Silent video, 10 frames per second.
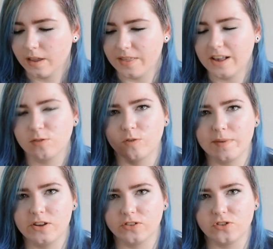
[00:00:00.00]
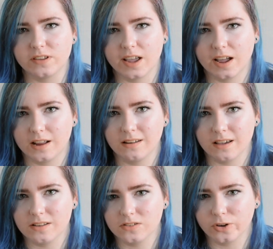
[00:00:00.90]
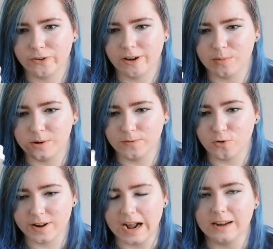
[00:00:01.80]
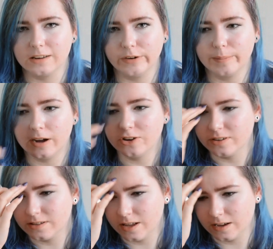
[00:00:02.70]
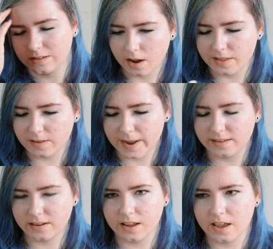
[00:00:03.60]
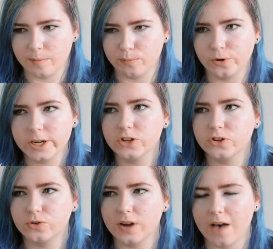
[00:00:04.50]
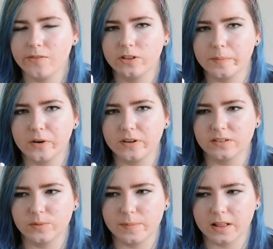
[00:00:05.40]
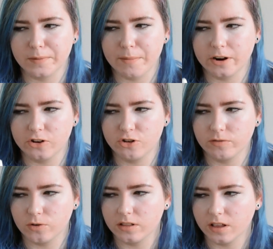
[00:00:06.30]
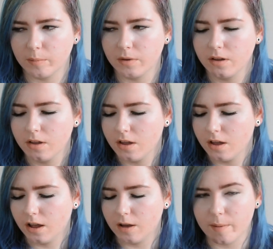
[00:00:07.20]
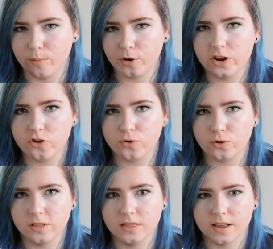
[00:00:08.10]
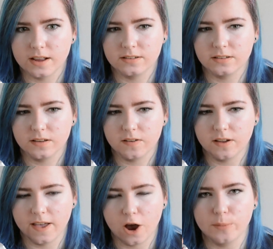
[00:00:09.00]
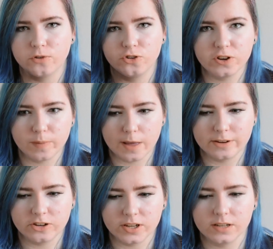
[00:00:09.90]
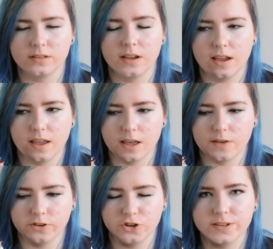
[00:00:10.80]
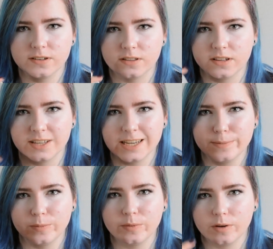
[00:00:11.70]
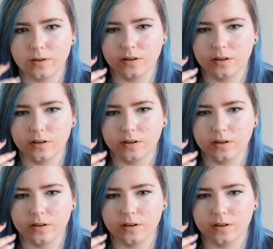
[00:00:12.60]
and that's with me just using it at night, so I would have already had to repurchase this. And this basically, I'm pretty sure, I haven't got the boxes with me at the moment, I should have got them. I'm pretty sure this helps reduce blemishes, it reduces the sebum